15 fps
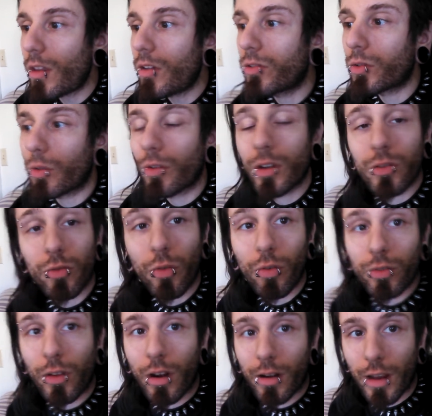So the
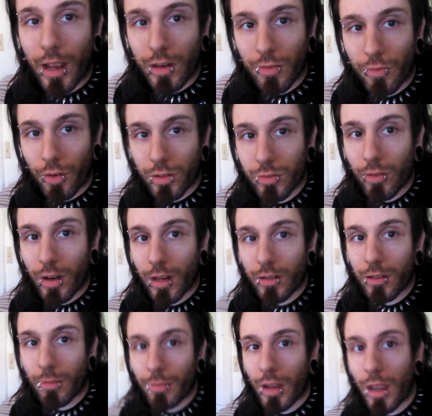controls are kind of frustrating
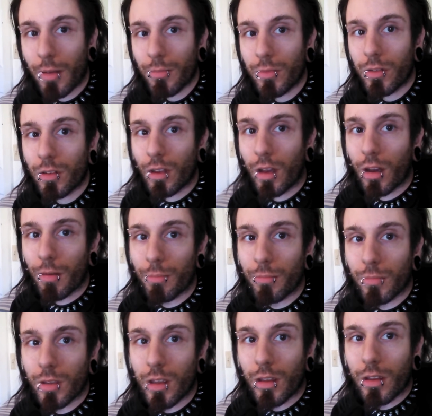sometimes.
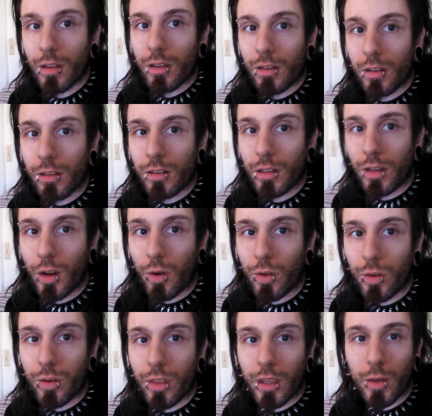
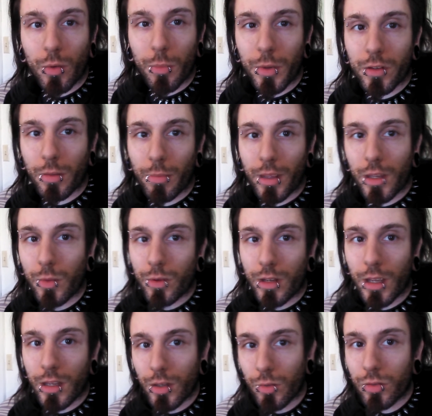You'd think it would be something you would
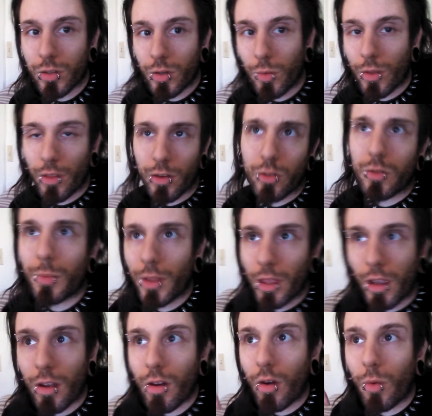get used to and then just be
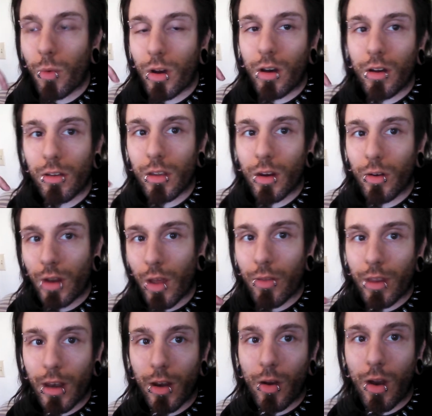like, oh, well, now
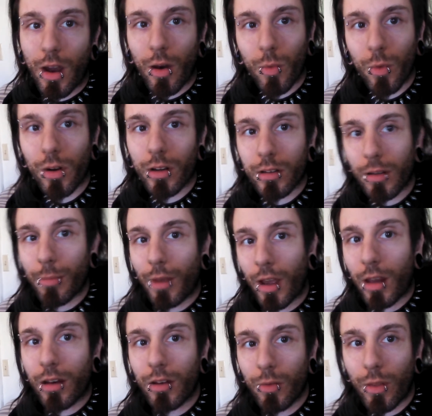that I know how it works, I'm not
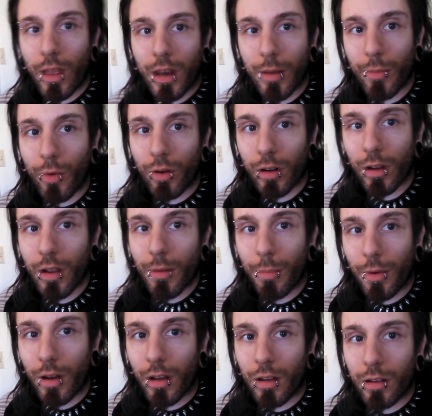going to do it anymore.
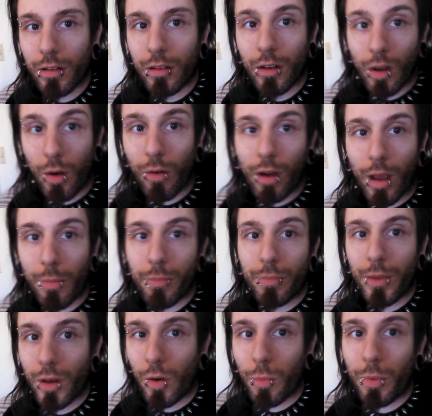But no, I,
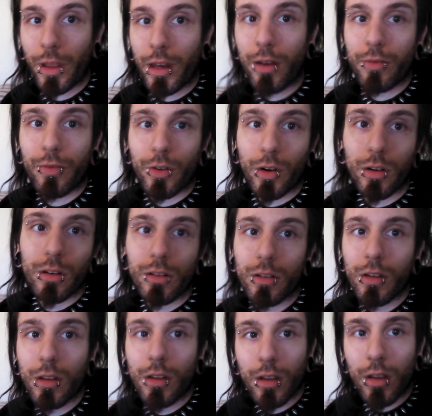played it for,
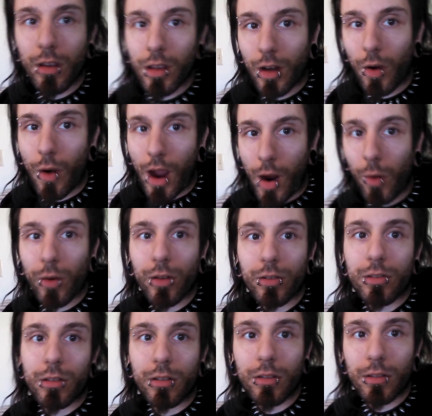
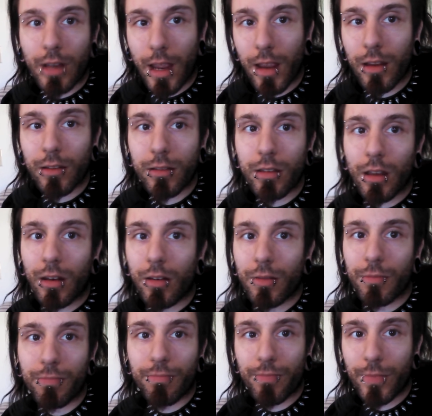hours and days,
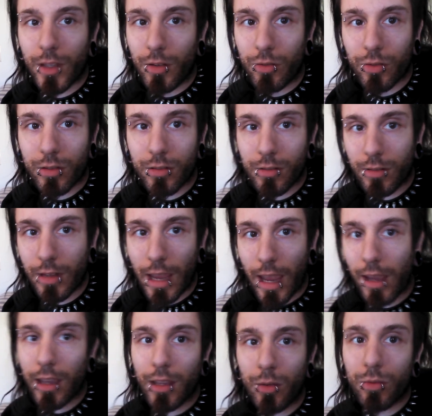and you just can't
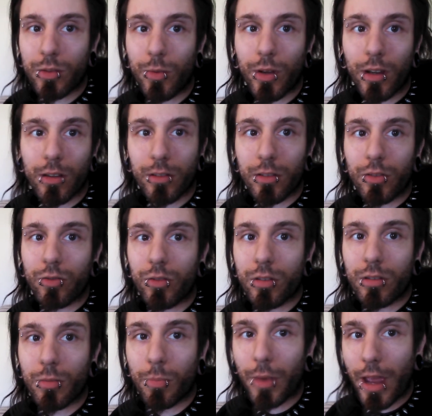get used to it because it's
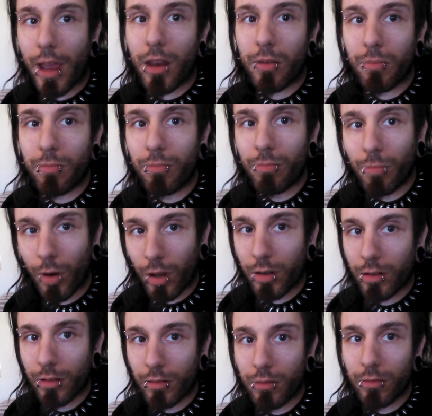just a bad
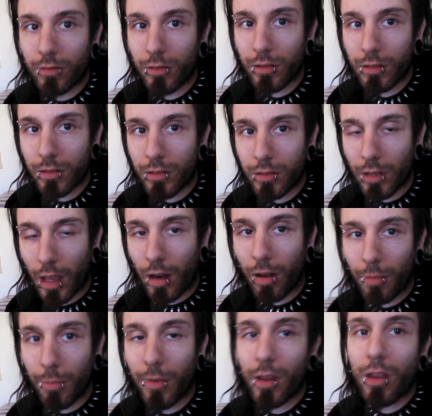button
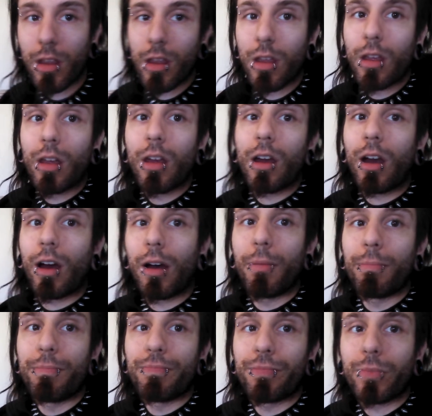setup.
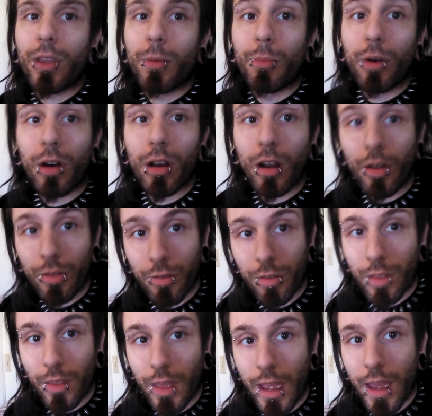But other
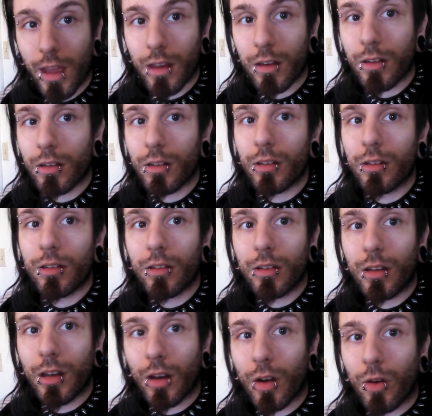than that,
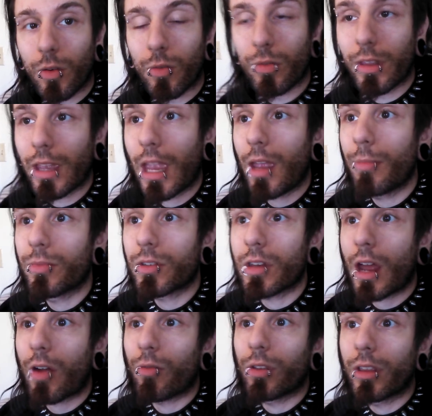the game's
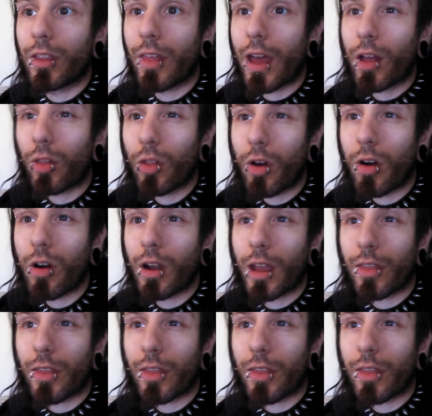not really that long.